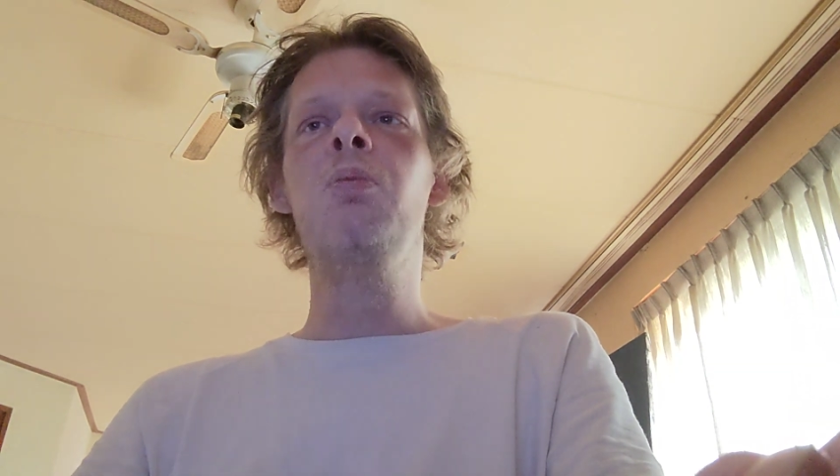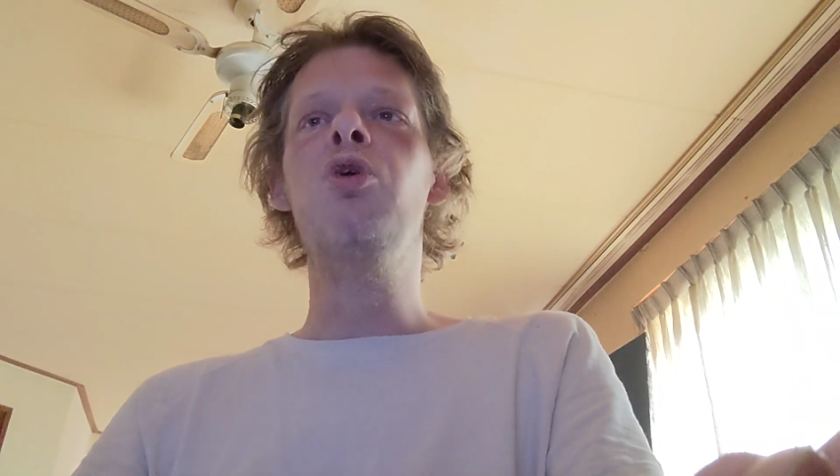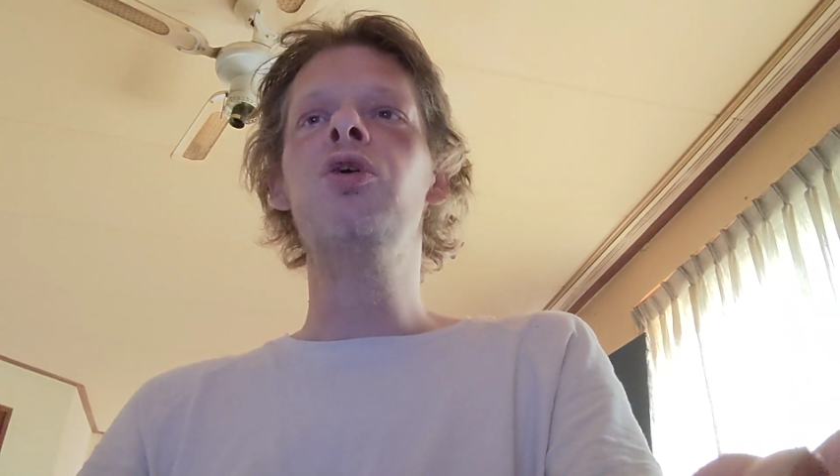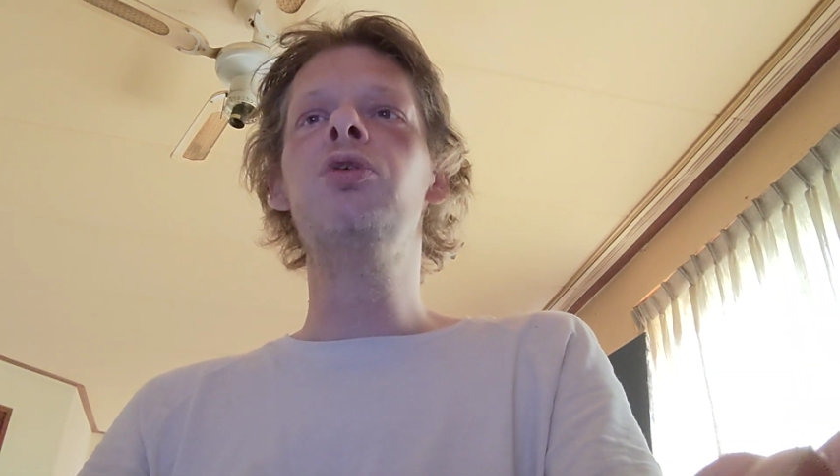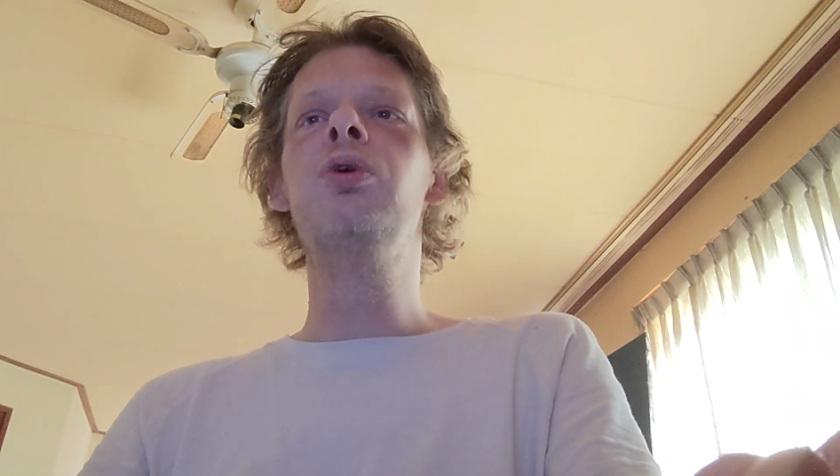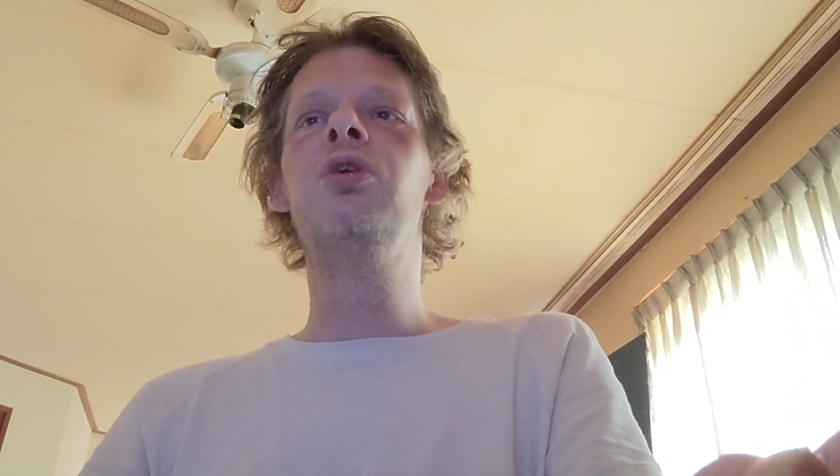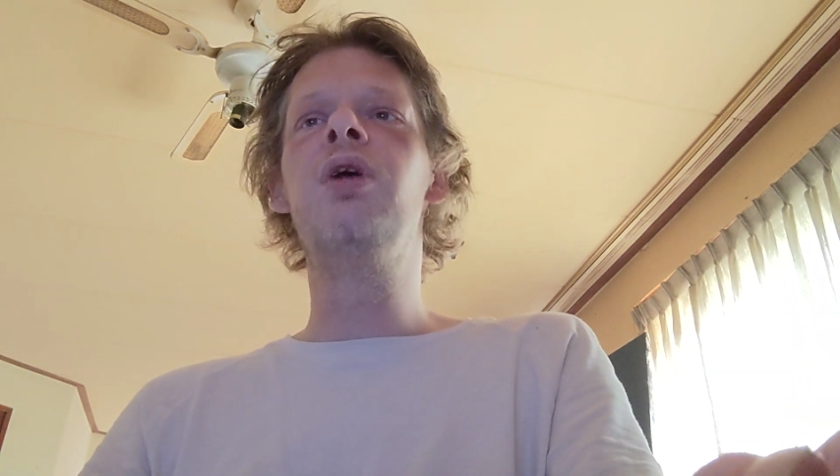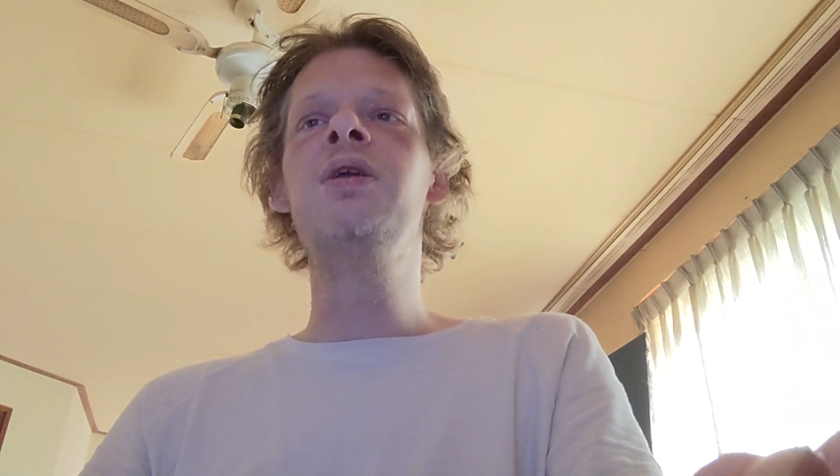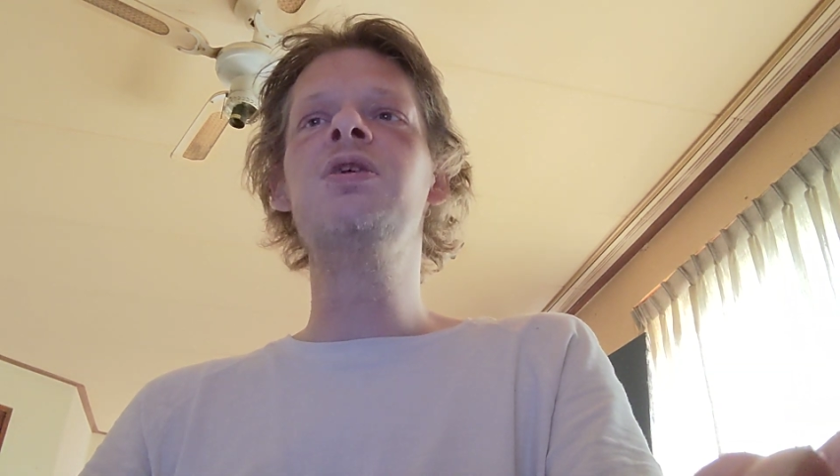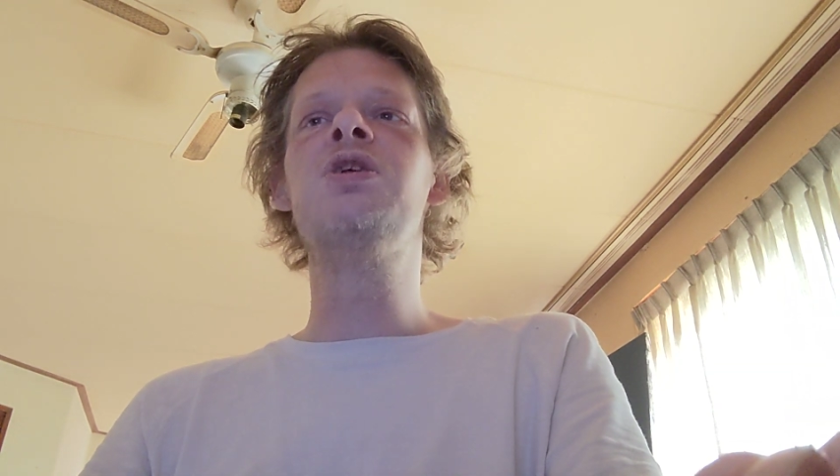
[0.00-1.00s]
moving through the
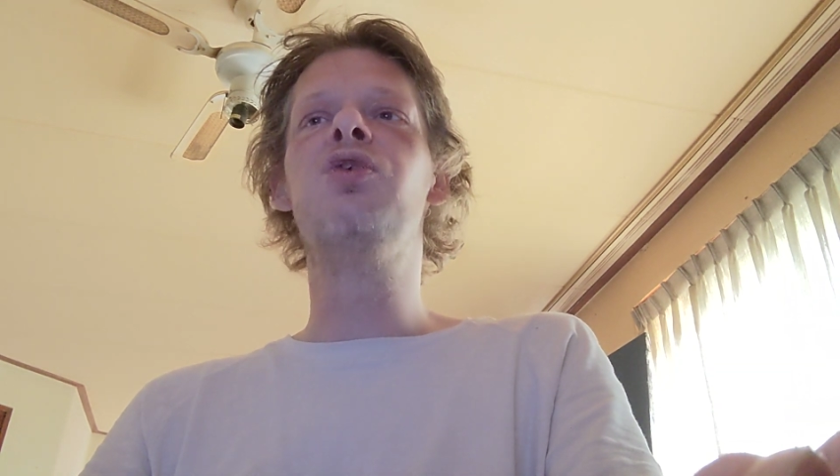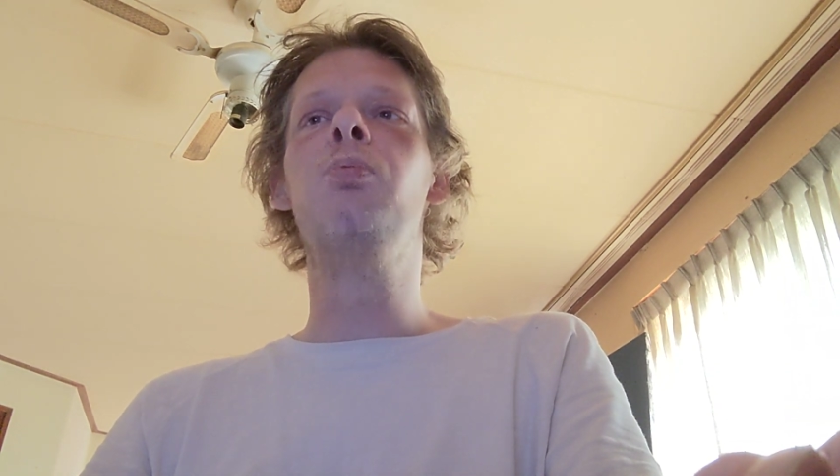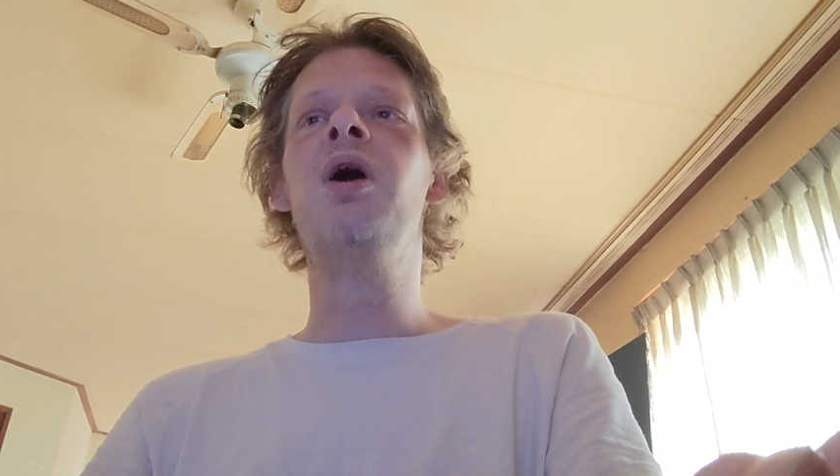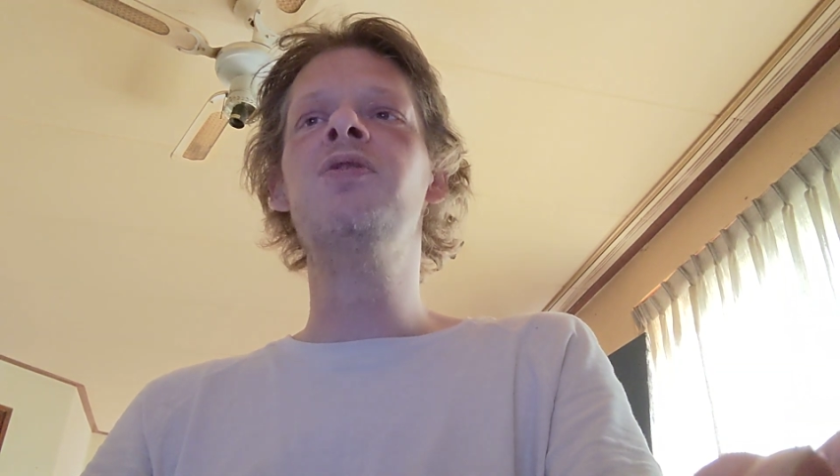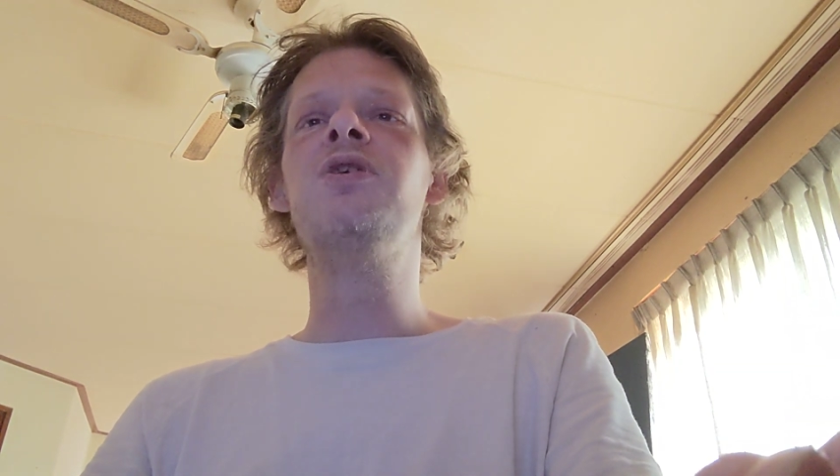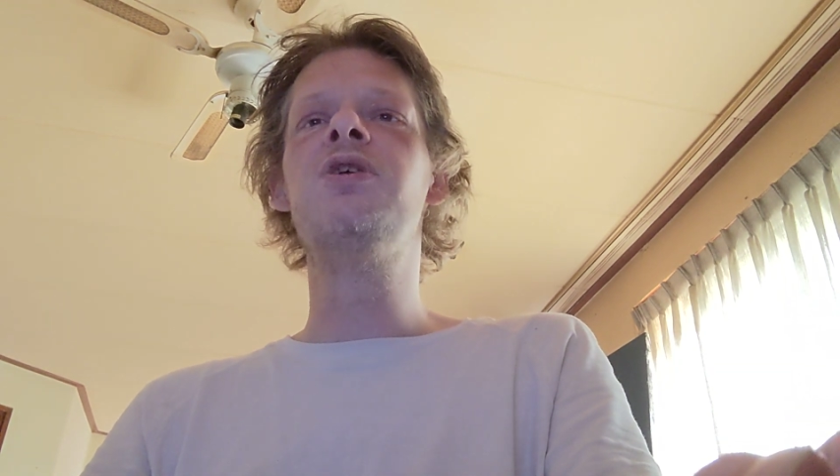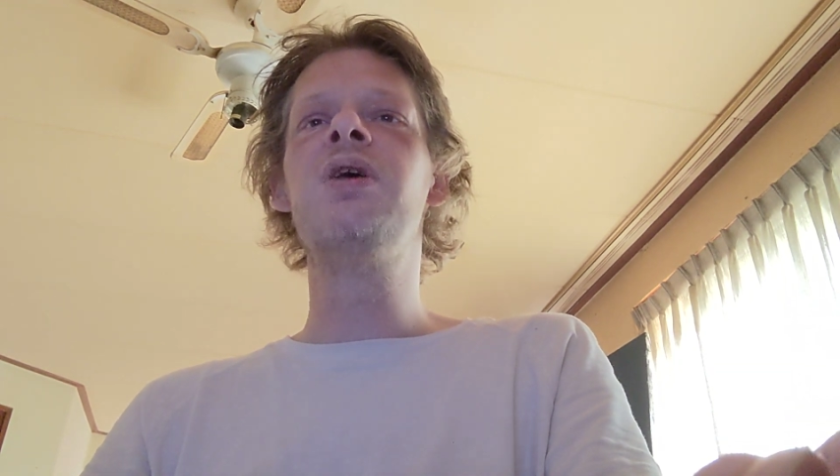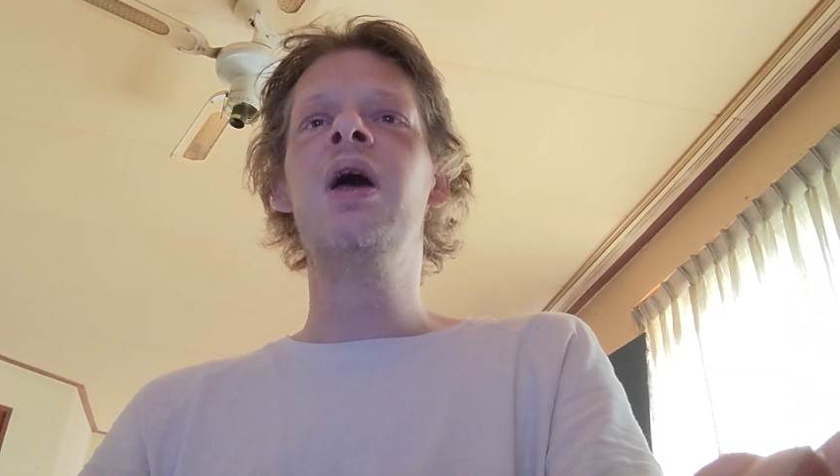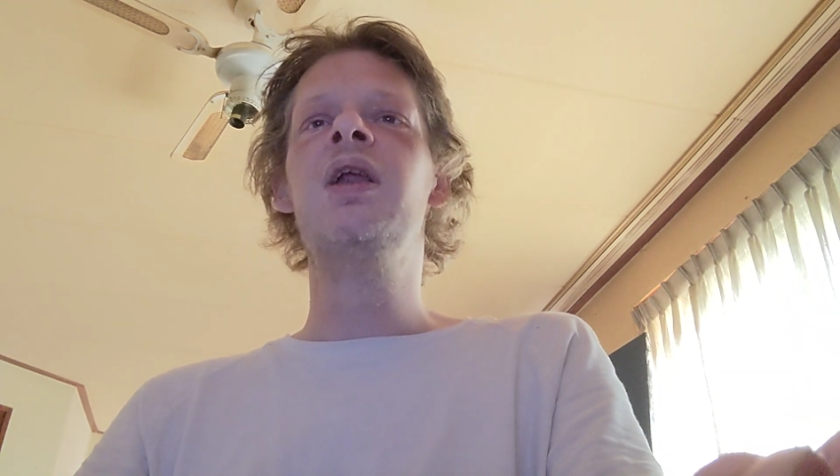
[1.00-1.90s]
trenches for months.